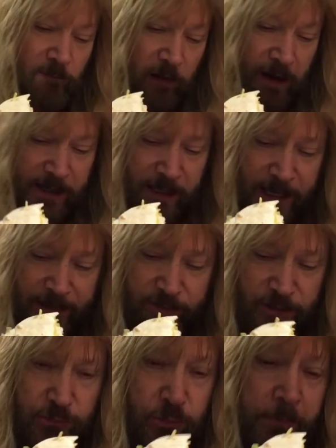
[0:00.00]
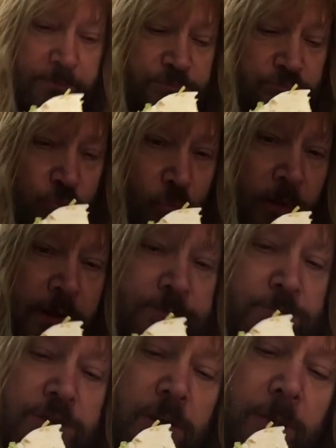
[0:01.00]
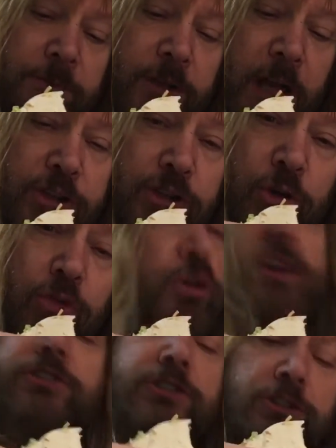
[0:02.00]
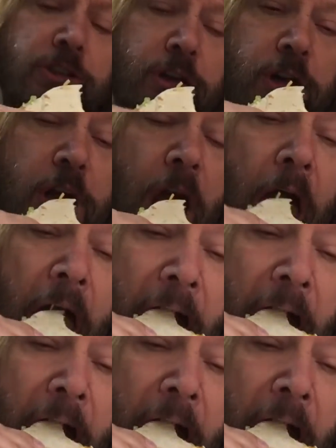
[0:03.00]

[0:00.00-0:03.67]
I like this one. Nacho crunch is good.